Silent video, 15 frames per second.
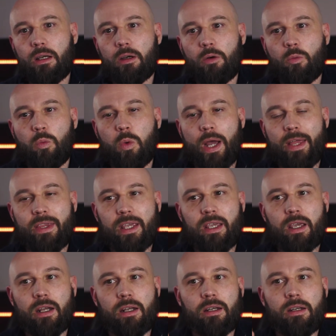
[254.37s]
where they
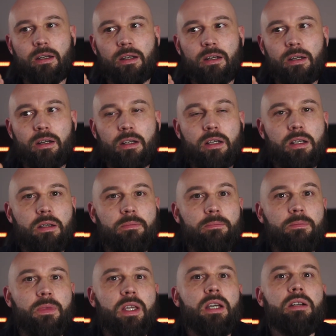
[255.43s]
can
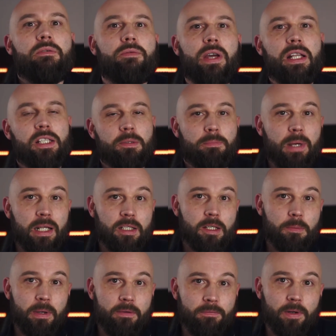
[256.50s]
convince men to
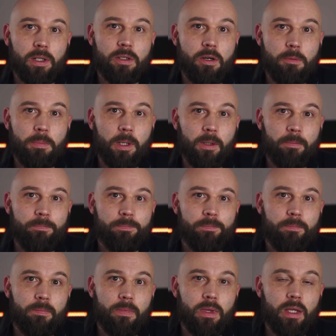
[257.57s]
be vulnerable
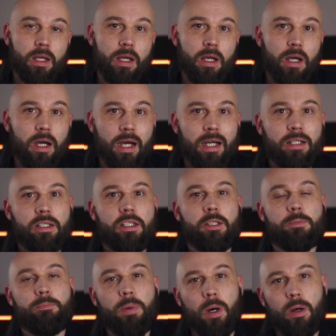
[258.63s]
and
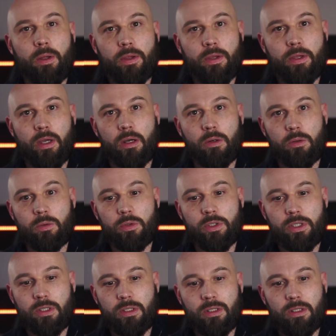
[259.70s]
spot
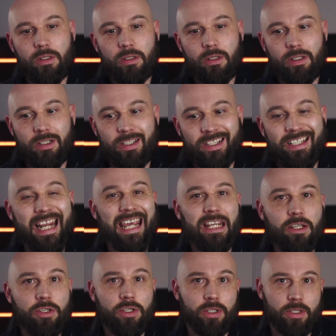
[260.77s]
those
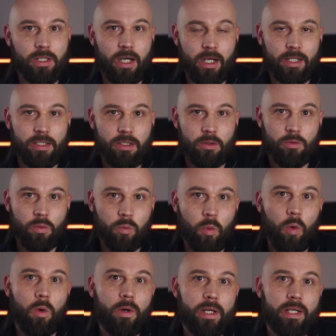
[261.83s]
danger signs, those
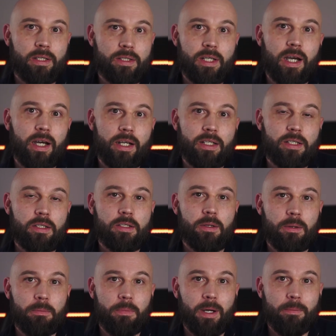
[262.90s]
warning signs that
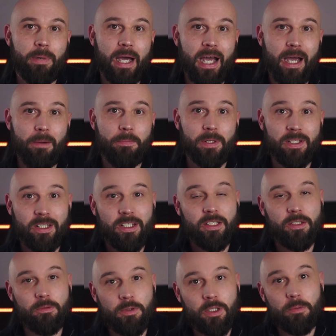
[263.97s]
something might happen,
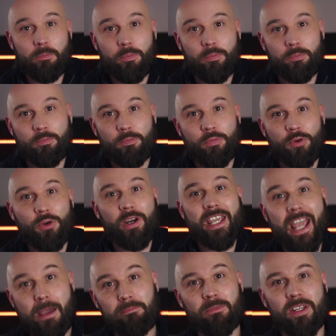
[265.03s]
to
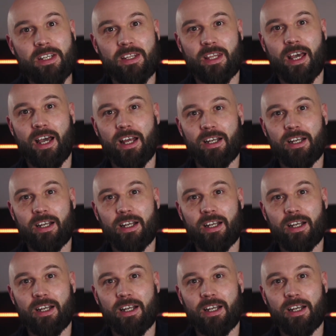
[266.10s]
preempt that.